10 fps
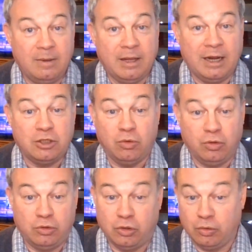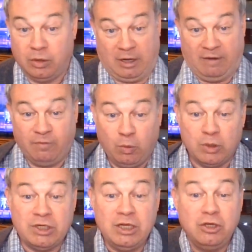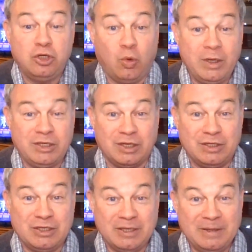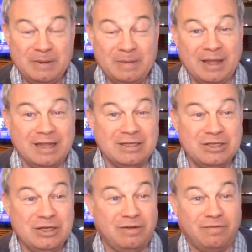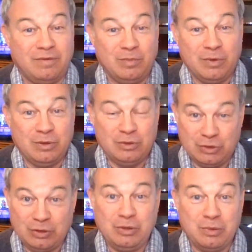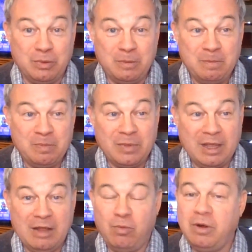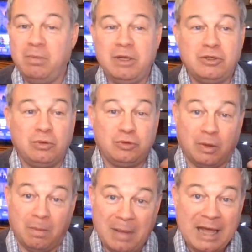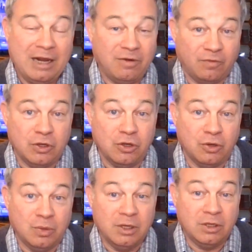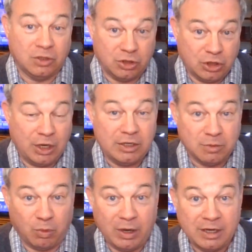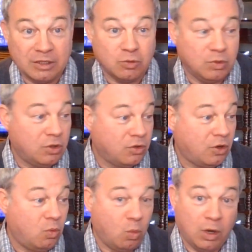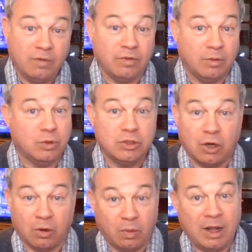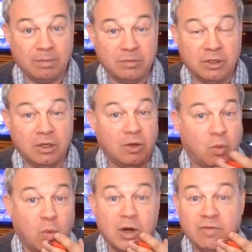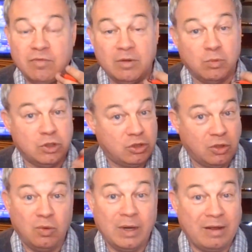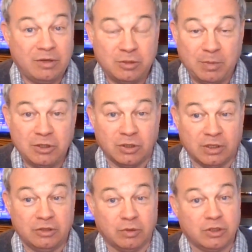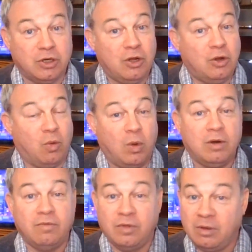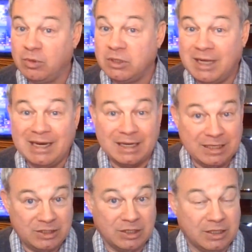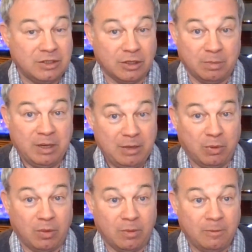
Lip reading: And so if there were 10 choices instead of 2, it wouldn't be so traumatic for you to change brands when you thought one of them was corrupt, one of them was sold out to special interest, one of them was not listening to the people.